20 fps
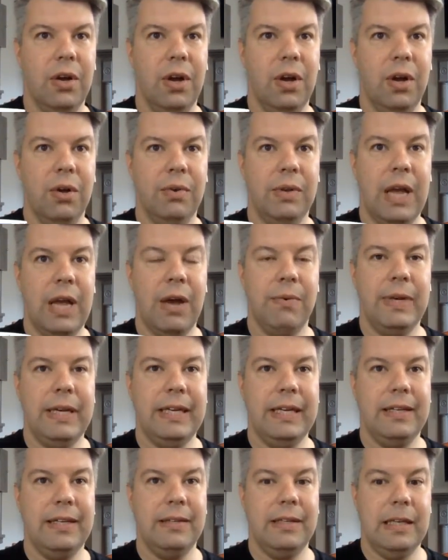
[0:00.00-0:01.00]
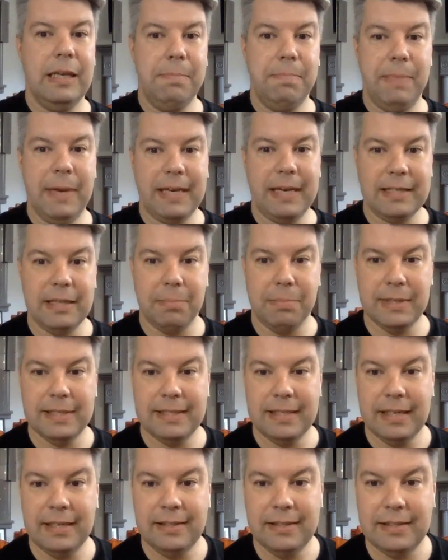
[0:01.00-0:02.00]
"Oh, now he he picks up a
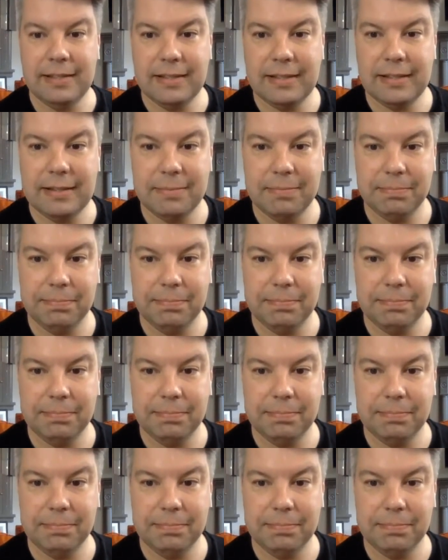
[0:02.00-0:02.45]
sense."